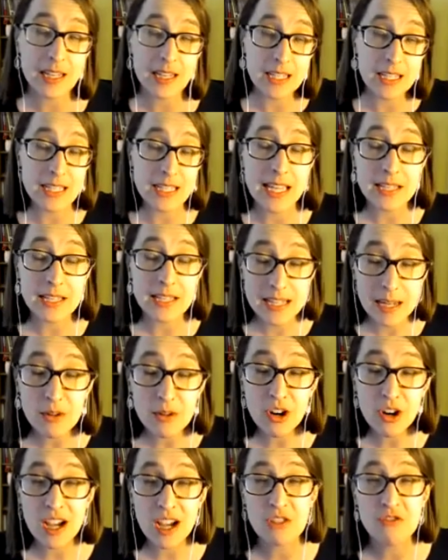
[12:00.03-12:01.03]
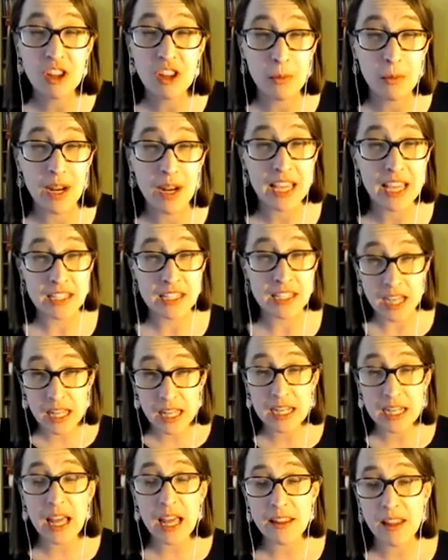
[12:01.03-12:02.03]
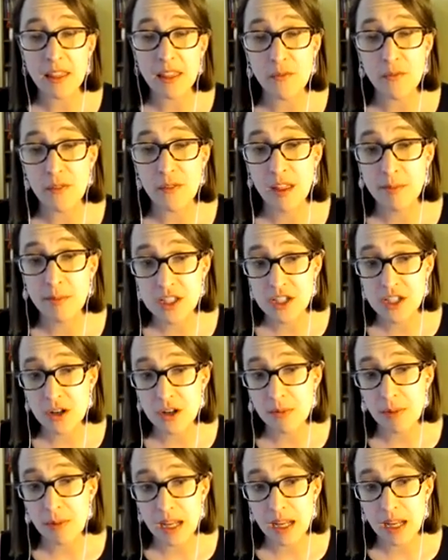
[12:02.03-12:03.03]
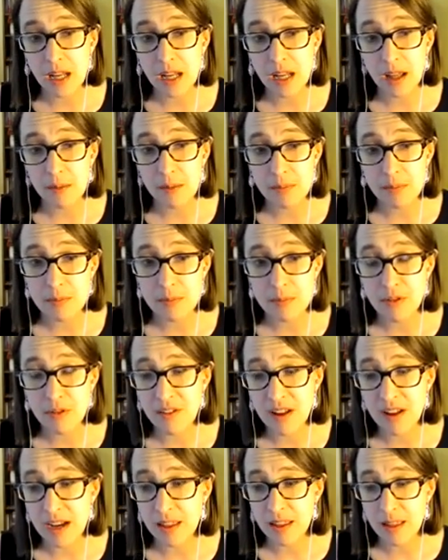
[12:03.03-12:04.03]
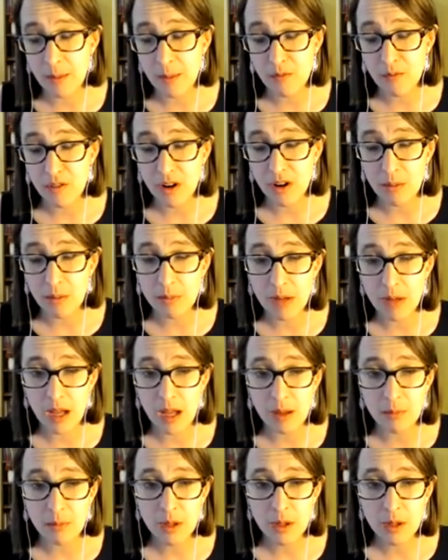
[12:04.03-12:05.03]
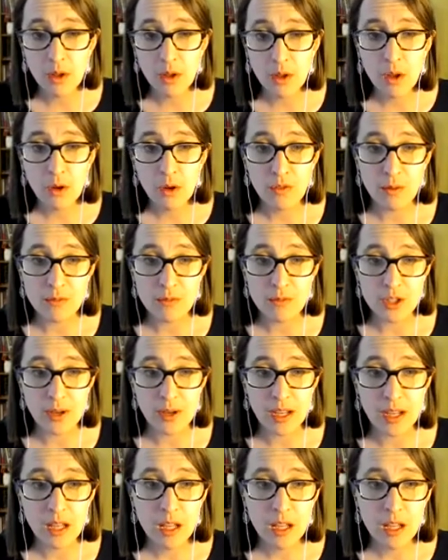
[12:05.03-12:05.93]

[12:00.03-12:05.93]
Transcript: this case, Democrats really want to get done, and that the filibuster might um, be preventing them from um, from doing.